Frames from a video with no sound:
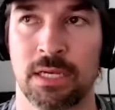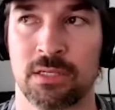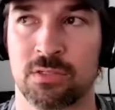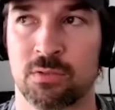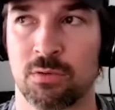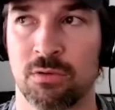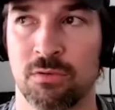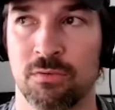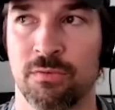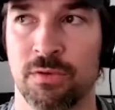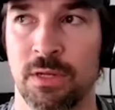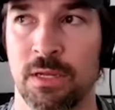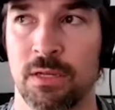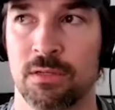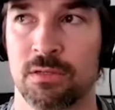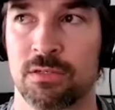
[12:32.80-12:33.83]
sort of
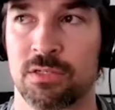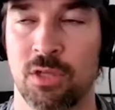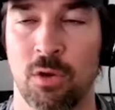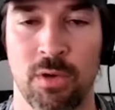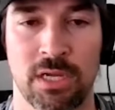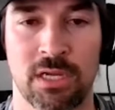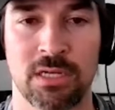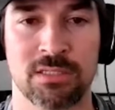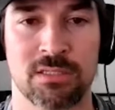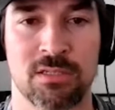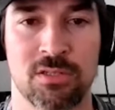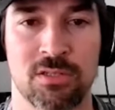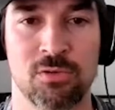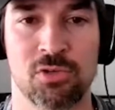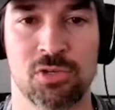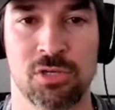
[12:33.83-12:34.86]
stoic
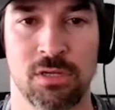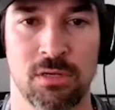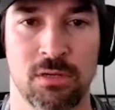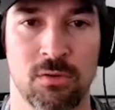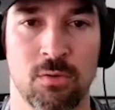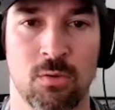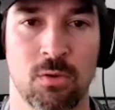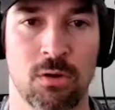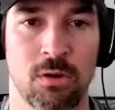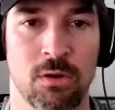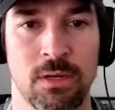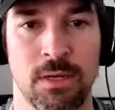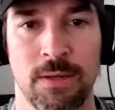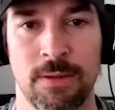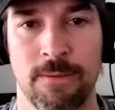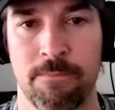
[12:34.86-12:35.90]
constitution
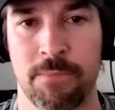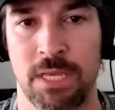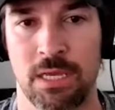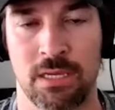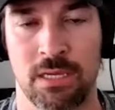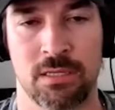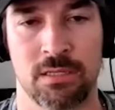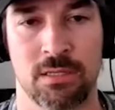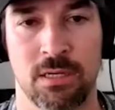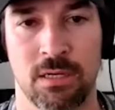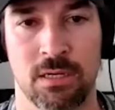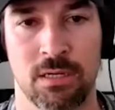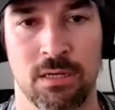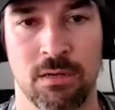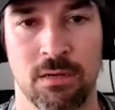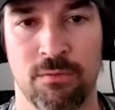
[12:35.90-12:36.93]
or a
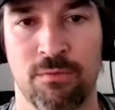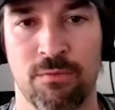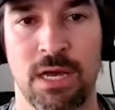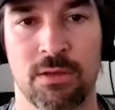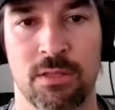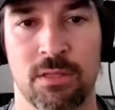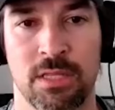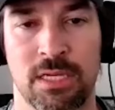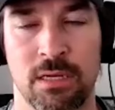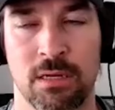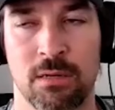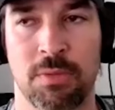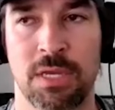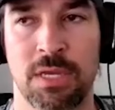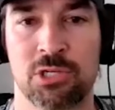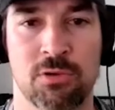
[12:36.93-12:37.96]
value, like a
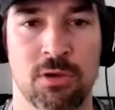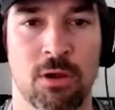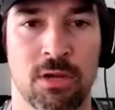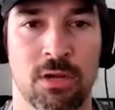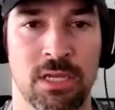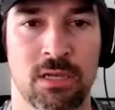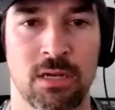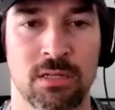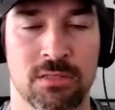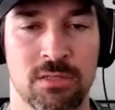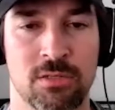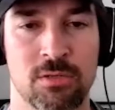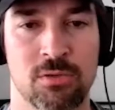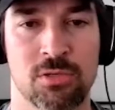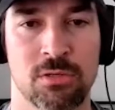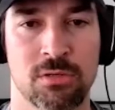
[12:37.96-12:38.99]
patriarchy
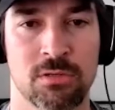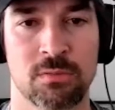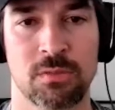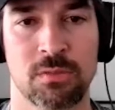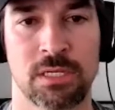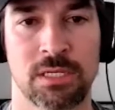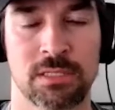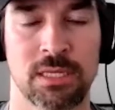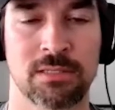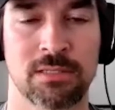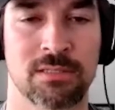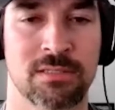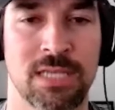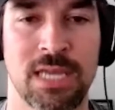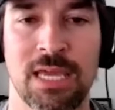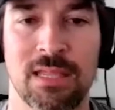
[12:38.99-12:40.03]
constitution or something like that, to
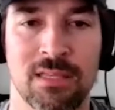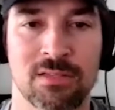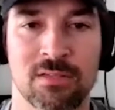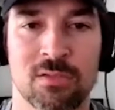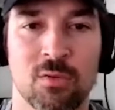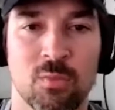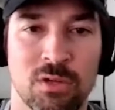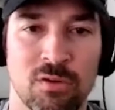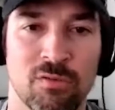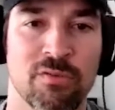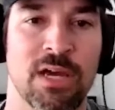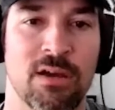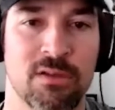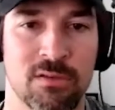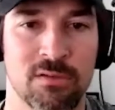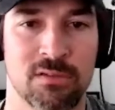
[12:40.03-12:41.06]
say, hey, these are the real
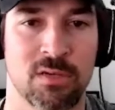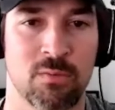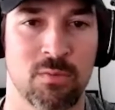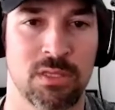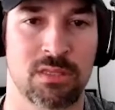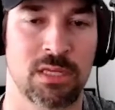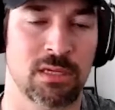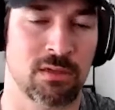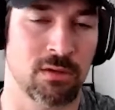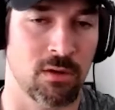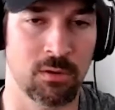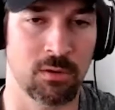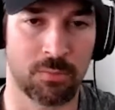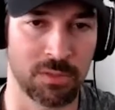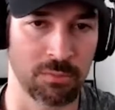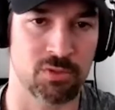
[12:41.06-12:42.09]
values that we think
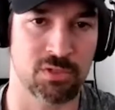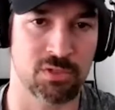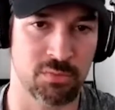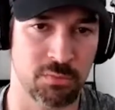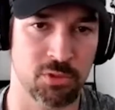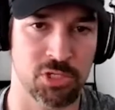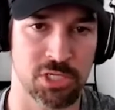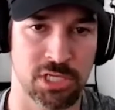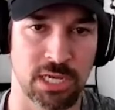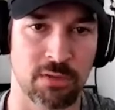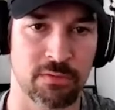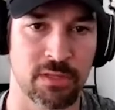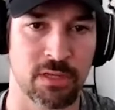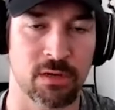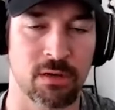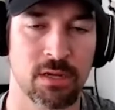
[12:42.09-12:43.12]
our people should be pushing
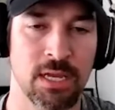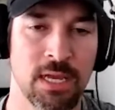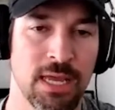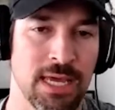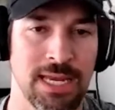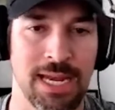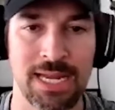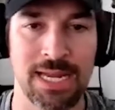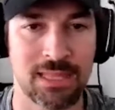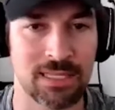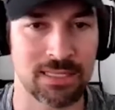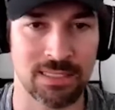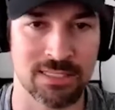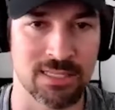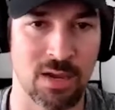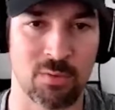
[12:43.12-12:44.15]
out there. And anything
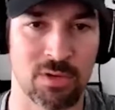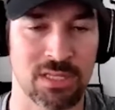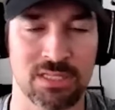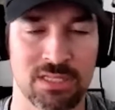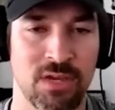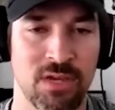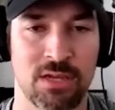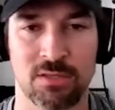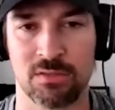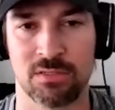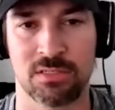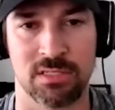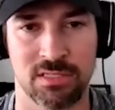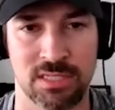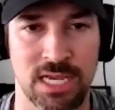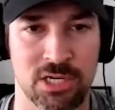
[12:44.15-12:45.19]
that's not one of these values
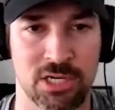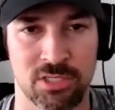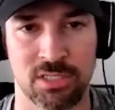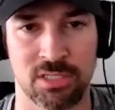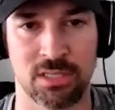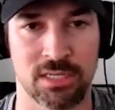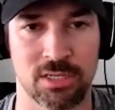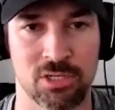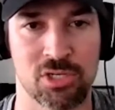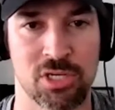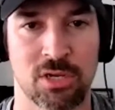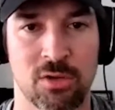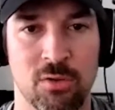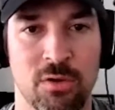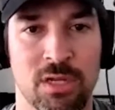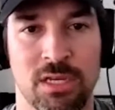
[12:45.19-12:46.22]
is actually like a
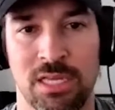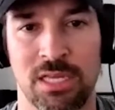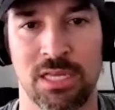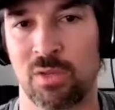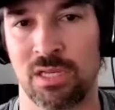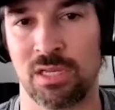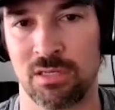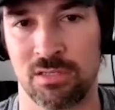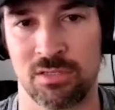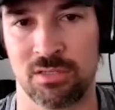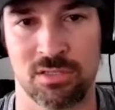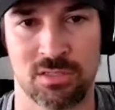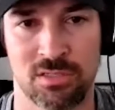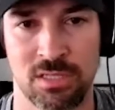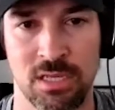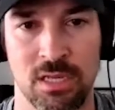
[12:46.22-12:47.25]
shitcoin. And we need to
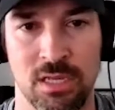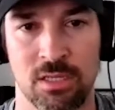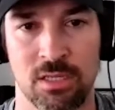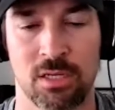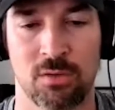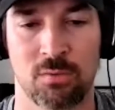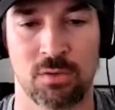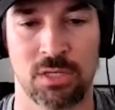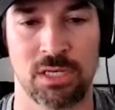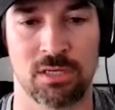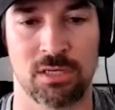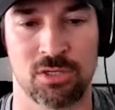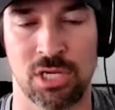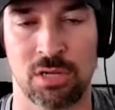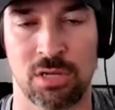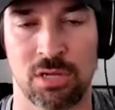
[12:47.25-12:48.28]
just, you know, we need
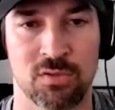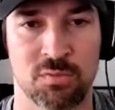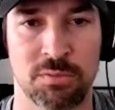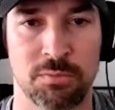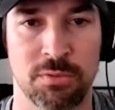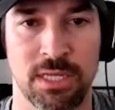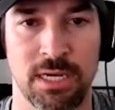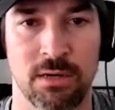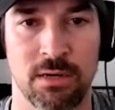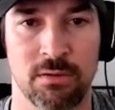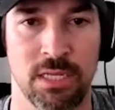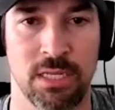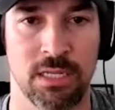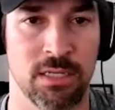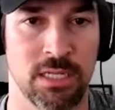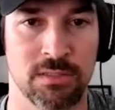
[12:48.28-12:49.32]
to shout those people out
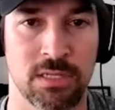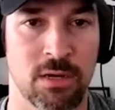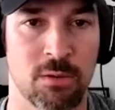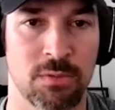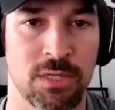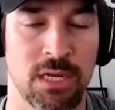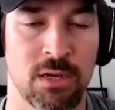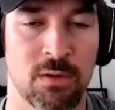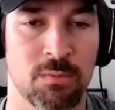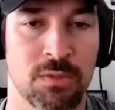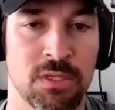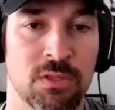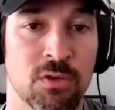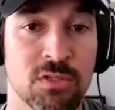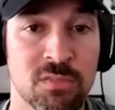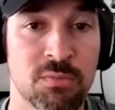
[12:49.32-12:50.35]
and tear them down.
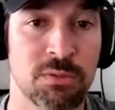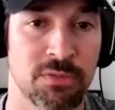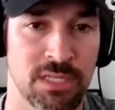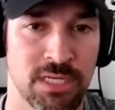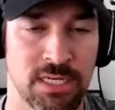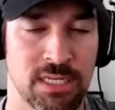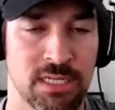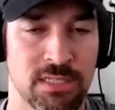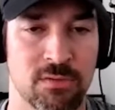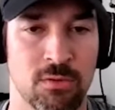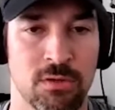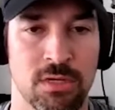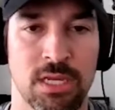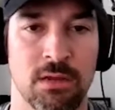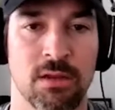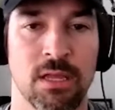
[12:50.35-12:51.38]
Those are the people that need to get
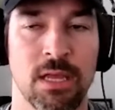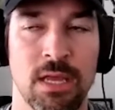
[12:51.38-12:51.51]
torn down.